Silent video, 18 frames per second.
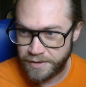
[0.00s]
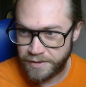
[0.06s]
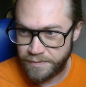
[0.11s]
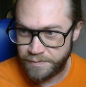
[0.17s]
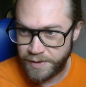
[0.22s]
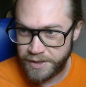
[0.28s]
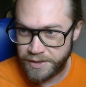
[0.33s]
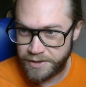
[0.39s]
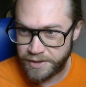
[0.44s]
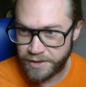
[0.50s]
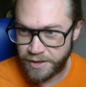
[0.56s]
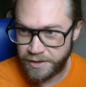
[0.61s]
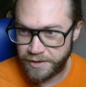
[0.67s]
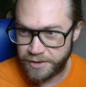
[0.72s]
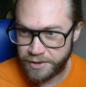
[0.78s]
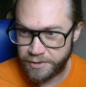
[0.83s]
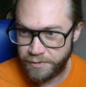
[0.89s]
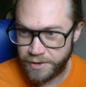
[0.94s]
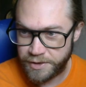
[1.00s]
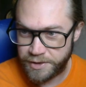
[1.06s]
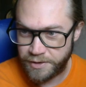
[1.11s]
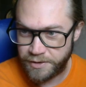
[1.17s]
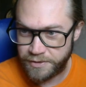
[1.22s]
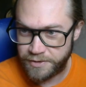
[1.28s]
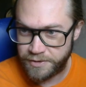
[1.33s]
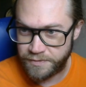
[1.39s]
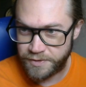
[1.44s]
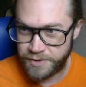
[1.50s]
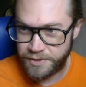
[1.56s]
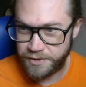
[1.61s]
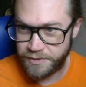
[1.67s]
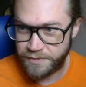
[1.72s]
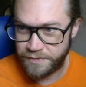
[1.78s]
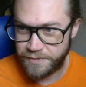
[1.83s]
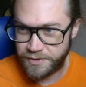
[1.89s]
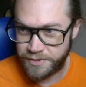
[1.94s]
basically there's quite a lot of
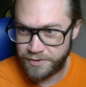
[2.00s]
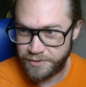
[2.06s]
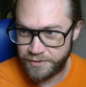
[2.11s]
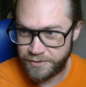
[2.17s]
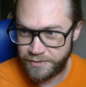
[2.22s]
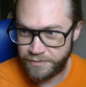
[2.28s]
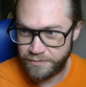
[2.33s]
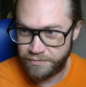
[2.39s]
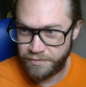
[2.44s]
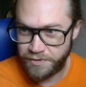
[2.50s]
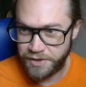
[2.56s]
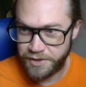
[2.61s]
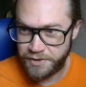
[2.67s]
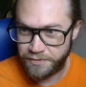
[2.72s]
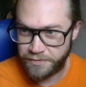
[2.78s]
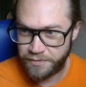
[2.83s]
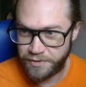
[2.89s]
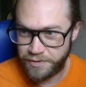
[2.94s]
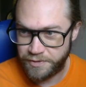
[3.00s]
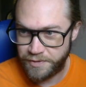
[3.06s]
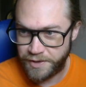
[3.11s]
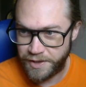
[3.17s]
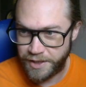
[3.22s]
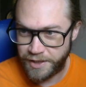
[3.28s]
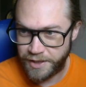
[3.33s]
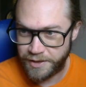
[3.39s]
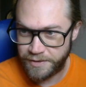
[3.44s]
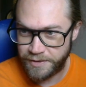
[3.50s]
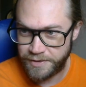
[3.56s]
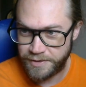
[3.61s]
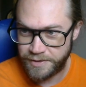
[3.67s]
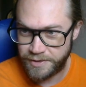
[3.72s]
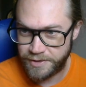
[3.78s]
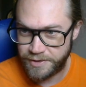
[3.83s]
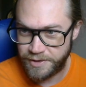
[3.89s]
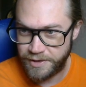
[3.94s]
stuff to sort of read through here and
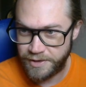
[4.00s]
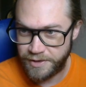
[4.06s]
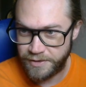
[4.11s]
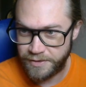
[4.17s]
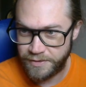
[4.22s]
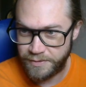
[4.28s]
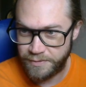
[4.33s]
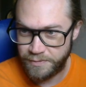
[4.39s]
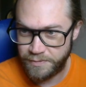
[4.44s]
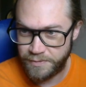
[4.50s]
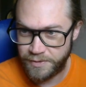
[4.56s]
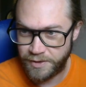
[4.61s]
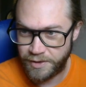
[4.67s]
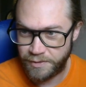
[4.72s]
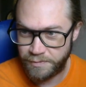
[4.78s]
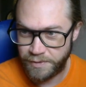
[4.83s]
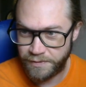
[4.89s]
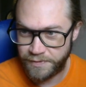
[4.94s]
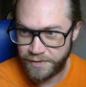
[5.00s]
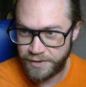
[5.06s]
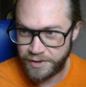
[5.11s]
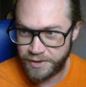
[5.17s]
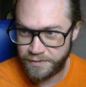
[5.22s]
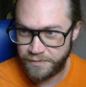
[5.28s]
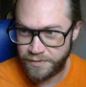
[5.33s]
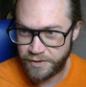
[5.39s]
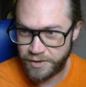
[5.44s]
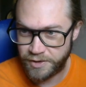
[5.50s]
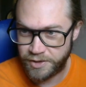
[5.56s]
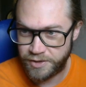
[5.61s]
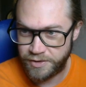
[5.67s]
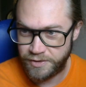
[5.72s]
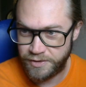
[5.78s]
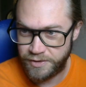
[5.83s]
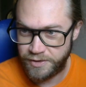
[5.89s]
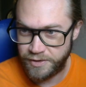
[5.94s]
see, you know, whether this
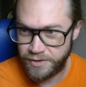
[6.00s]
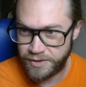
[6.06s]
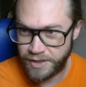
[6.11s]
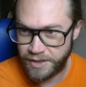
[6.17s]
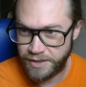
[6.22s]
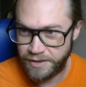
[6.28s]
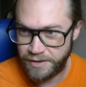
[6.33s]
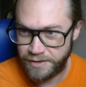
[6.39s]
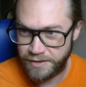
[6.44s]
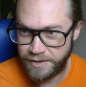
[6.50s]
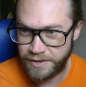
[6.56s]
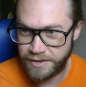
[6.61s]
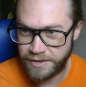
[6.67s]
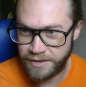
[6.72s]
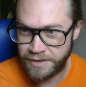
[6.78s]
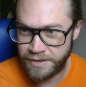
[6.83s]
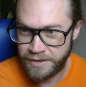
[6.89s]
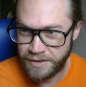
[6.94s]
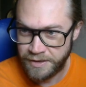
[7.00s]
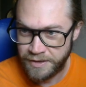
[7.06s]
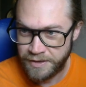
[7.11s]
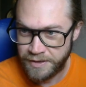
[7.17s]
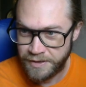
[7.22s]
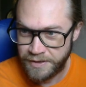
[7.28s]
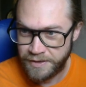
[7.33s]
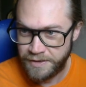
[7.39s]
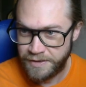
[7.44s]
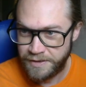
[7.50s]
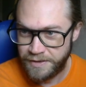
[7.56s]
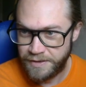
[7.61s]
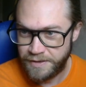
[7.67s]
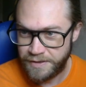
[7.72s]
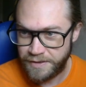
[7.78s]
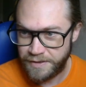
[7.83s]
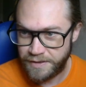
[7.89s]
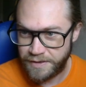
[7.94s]
function does anything.
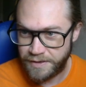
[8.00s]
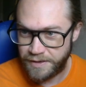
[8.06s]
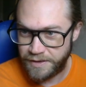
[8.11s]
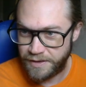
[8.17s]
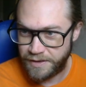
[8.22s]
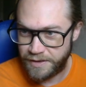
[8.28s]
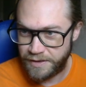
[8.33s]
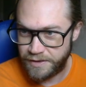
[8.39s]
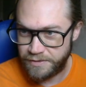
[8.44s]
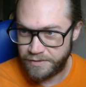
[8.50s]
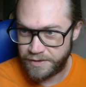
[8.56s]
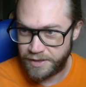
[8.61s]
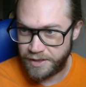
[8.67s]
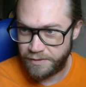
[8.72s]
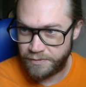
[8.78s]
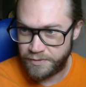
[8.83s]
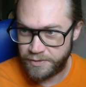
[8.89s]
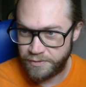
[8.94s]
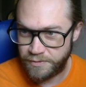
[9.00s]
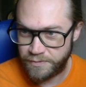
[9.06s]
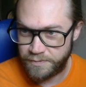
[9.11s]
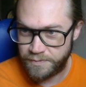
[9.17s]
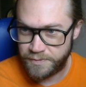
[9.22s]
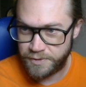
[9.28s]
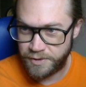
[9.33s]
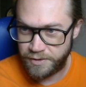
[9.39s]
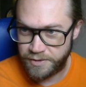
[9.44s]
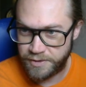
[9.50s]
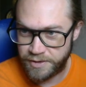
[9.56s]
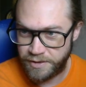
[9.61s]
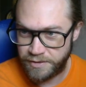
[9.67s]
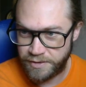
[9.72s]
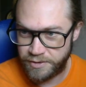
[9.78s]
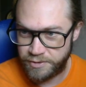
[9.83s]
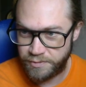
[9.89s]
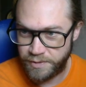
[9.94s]
Okay, we've sort of started going
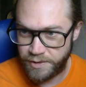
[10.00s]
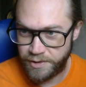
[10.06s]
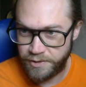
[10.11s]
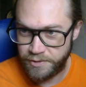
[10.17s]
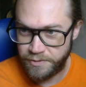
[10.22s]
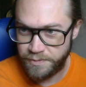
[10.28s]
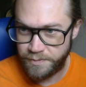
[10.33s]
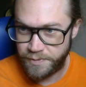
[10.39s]
into a loop